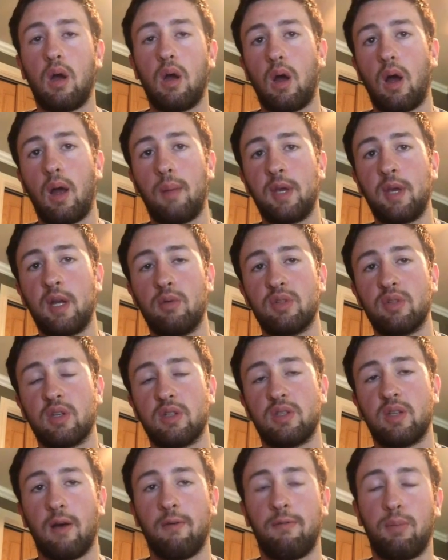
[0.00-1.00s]
I mean, it was
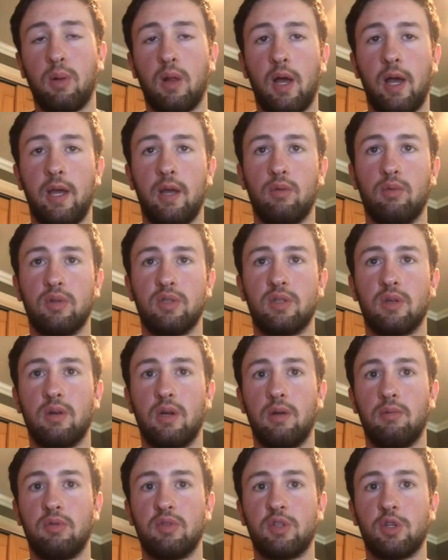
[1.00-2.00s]
a tough play. It was
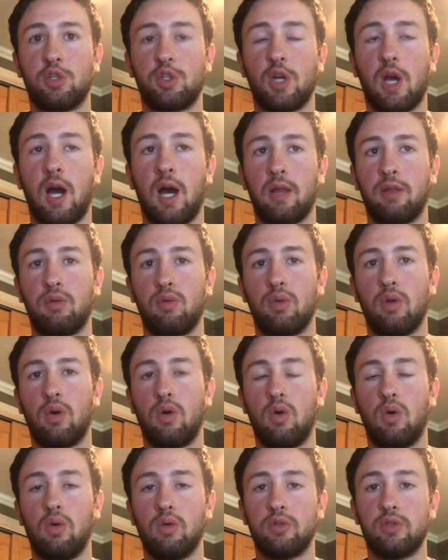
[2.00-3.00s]
a shot through the
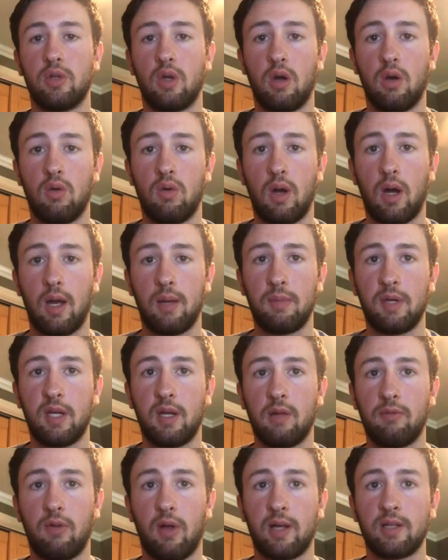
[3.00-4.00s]
hole. So, I
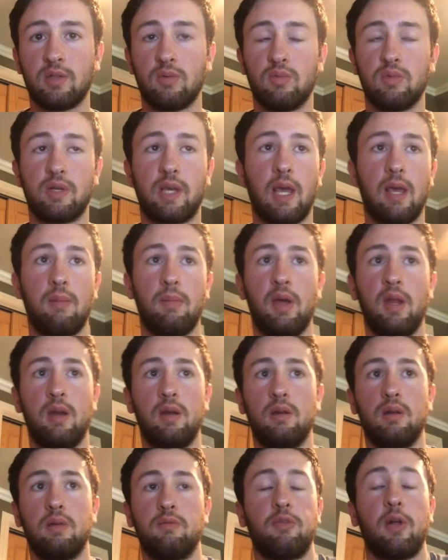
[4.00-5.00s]
mean, Flexen came
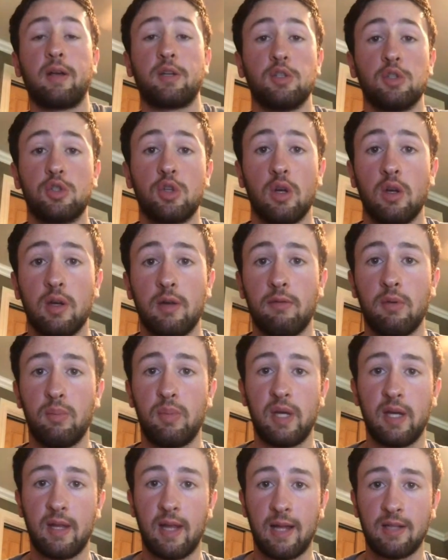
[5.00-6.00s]
in. And Flexen shouldn't even
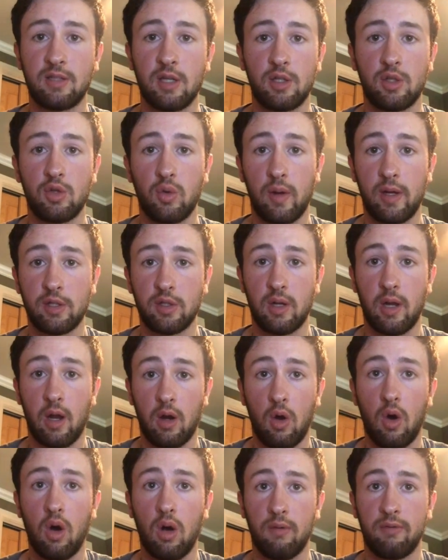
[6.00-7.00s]
be in that situation
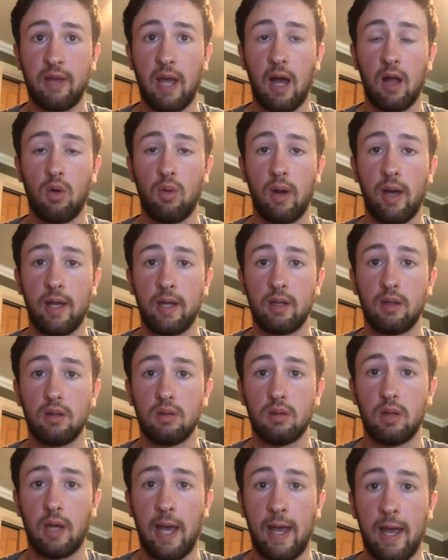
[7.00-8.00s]
at all. Callaway
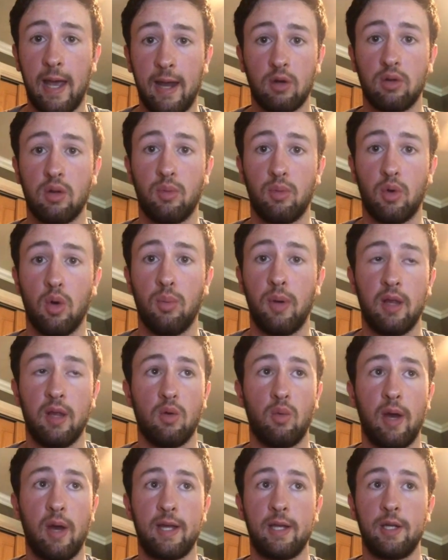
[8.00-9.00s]
handled the bullpen
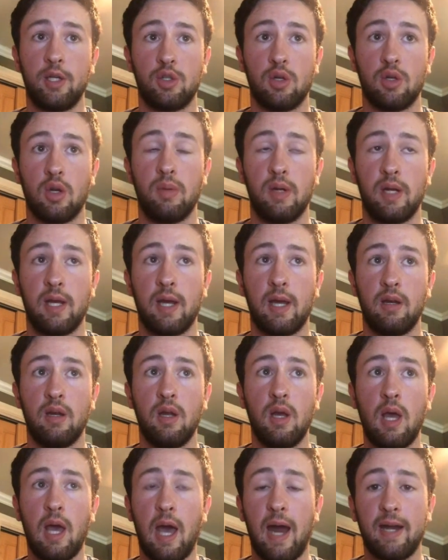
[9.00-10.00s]
the way he should be,
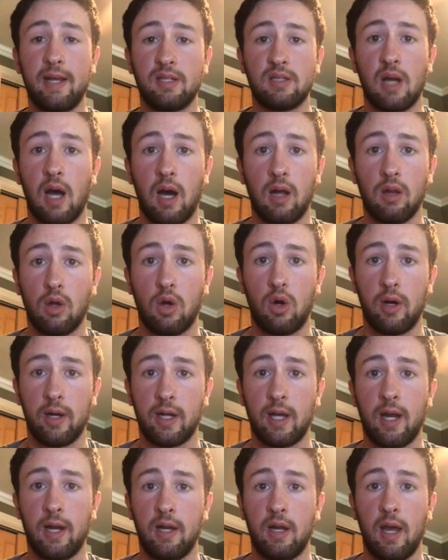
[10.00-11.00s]
and he's not
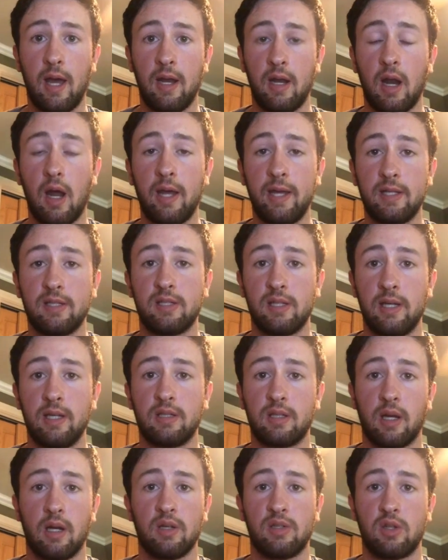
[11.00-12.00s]
learning, and his
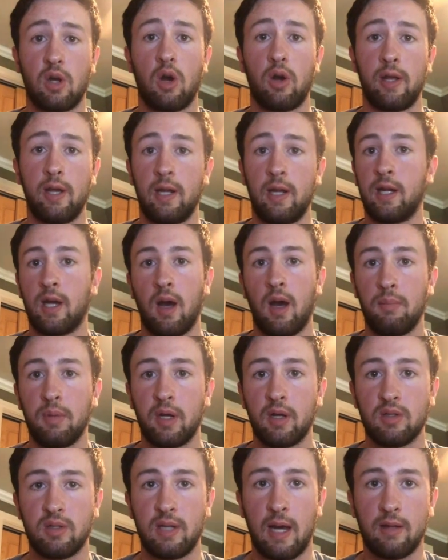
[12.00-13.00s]
seat's going to start heating up
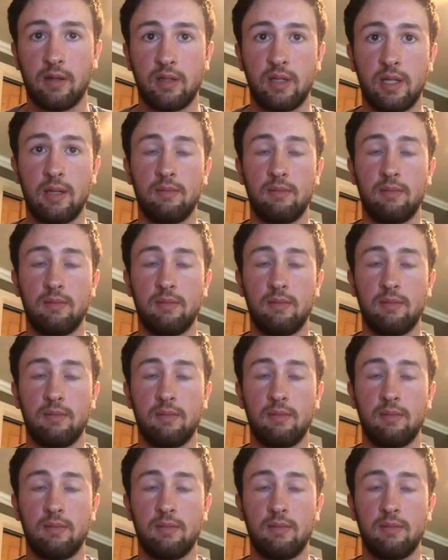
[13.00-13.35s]
because now the